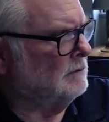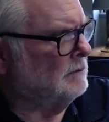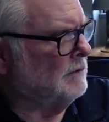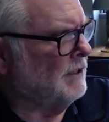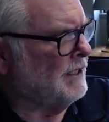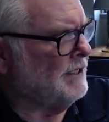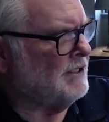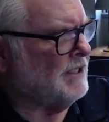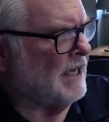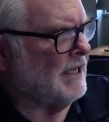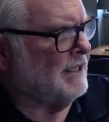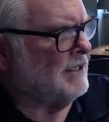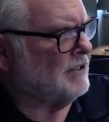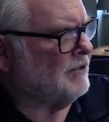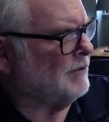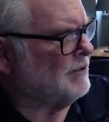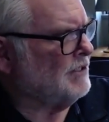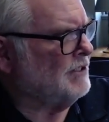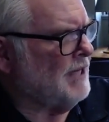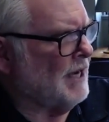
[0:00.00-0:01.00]
What did he say? This
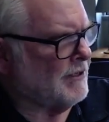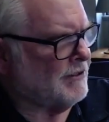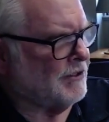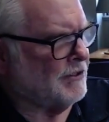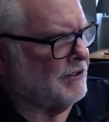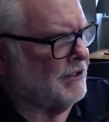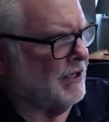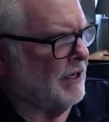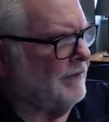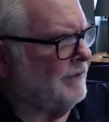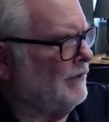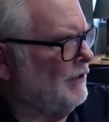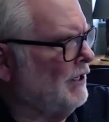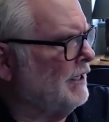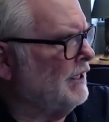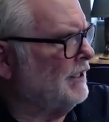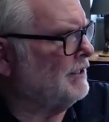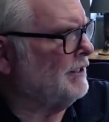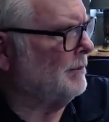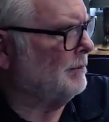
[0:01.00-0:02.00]
was necessary for you to
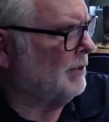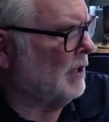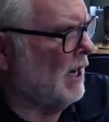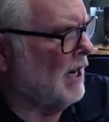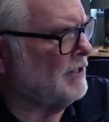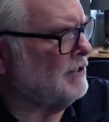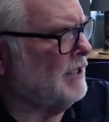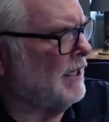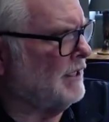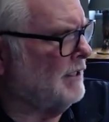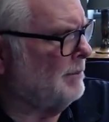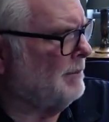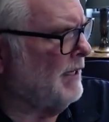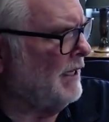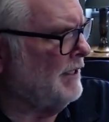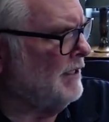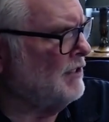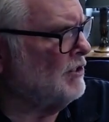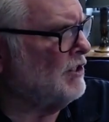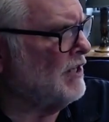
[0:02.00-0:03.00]
get the prize. You had to
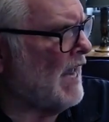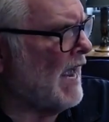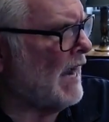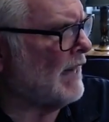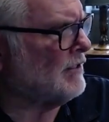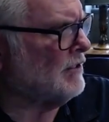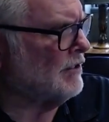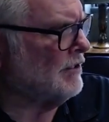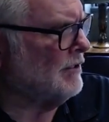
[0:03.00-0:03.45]
pay these taxes?